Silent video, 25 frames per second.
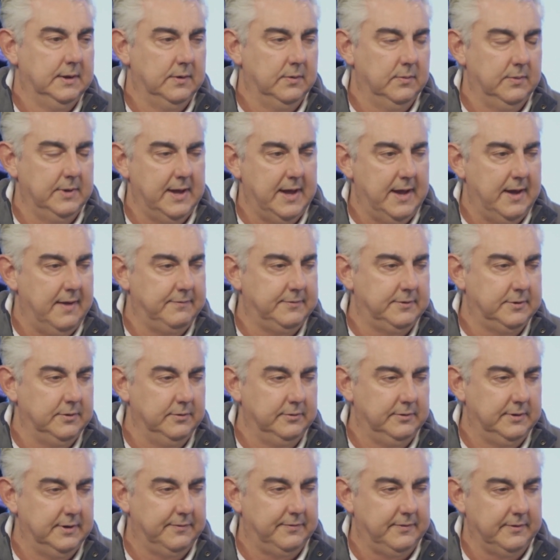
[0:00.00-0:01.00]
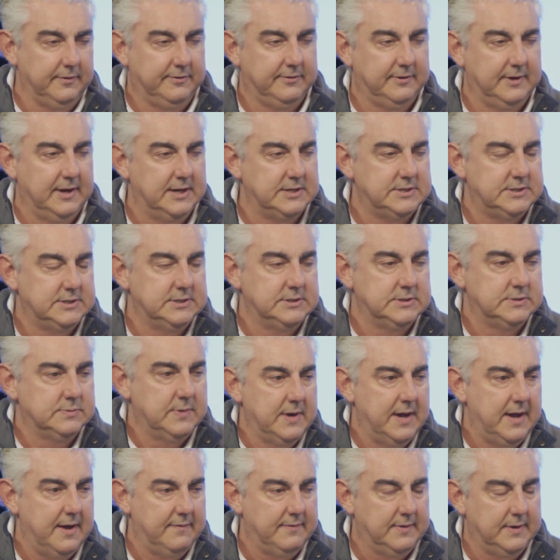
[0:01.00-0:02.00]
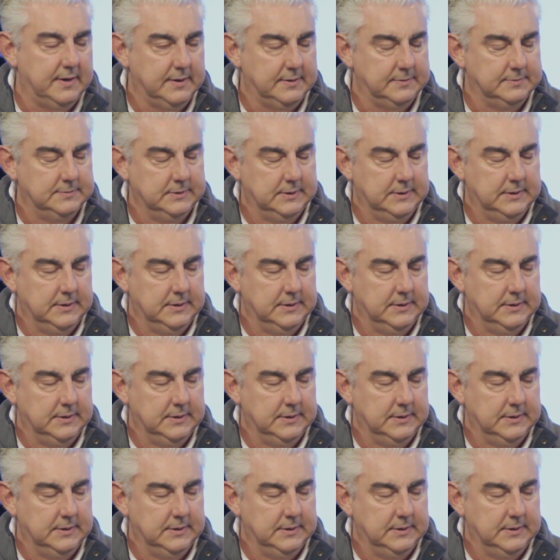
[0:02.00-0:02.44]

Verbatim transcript: We have two different sessions. have a,